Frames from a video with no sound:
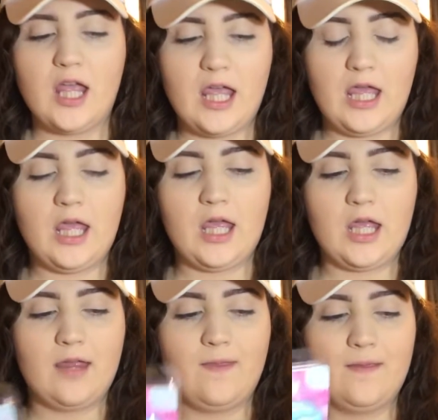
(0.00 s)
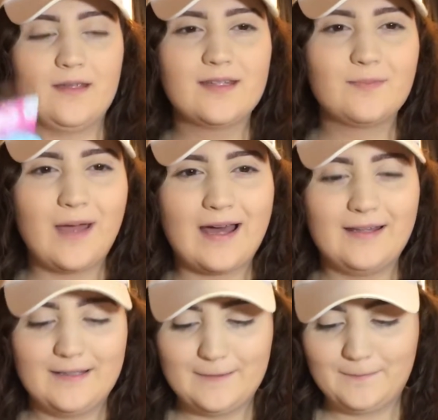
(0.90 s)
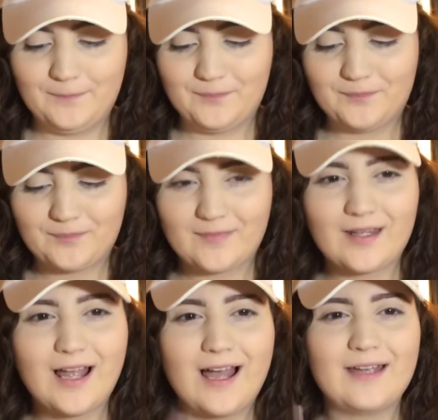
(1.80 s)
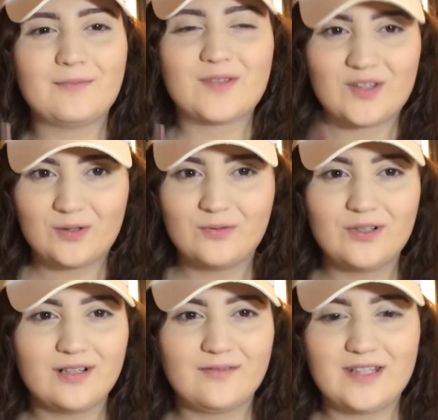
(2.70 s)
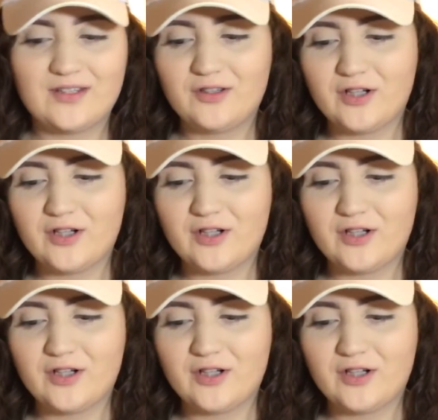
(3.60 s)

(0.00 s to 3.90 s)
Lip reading: and this palette I am so nervous to